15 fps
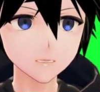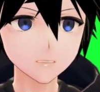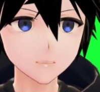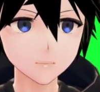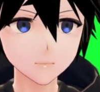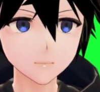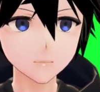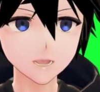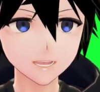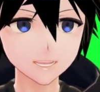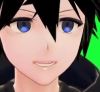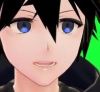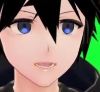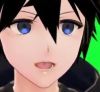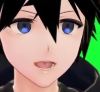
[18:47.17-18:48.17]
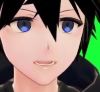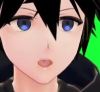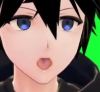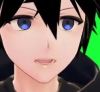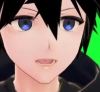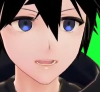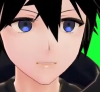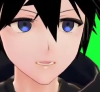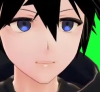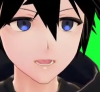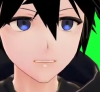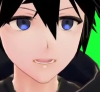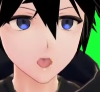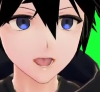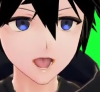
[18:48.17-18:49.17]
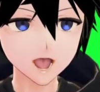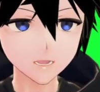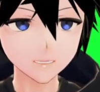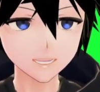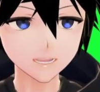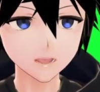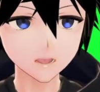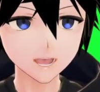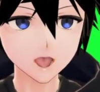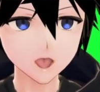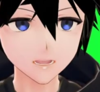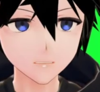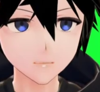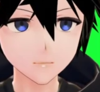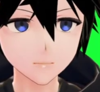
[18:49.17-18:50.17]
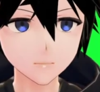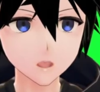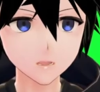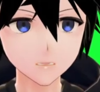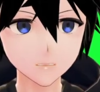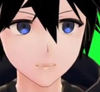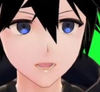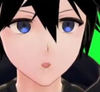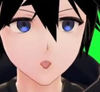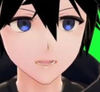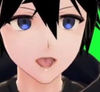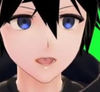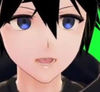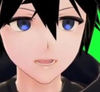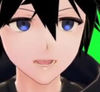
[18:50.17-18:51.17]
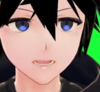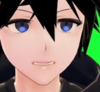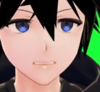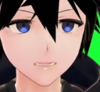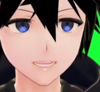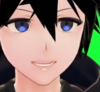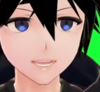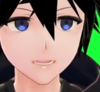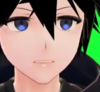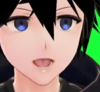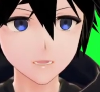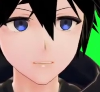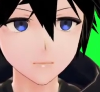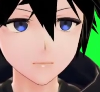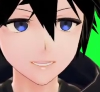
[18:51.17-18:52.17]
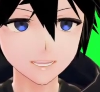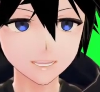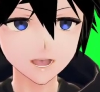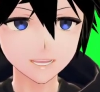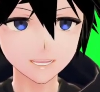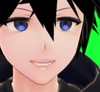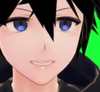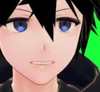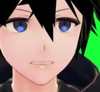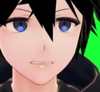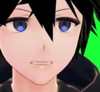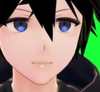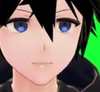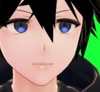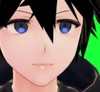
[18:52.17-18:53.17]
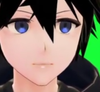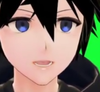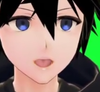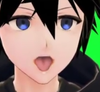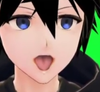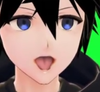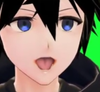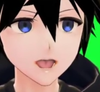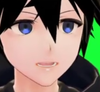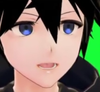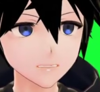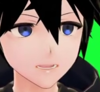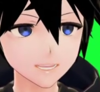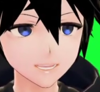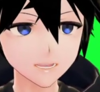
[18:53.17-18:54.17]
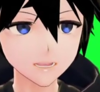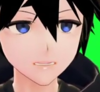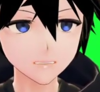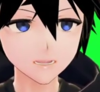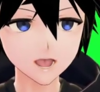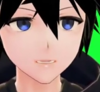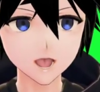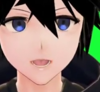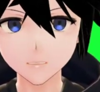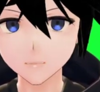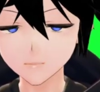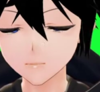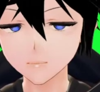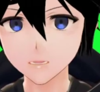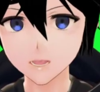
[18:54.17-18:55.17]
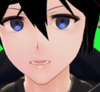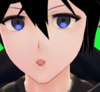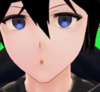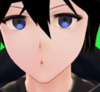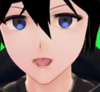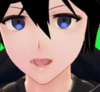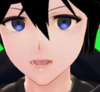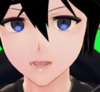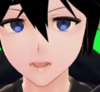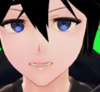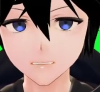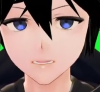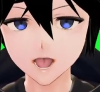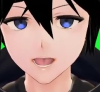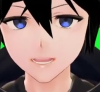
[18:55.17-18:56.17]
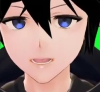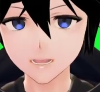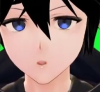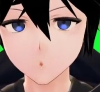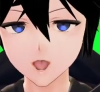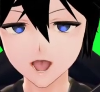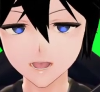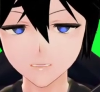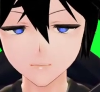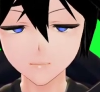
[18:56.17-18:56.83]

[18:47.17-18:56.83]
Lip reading: So great, we got it loaded, but we still got a background. We want to be transparent when we're playing games. I understand. I want to be transparent as well.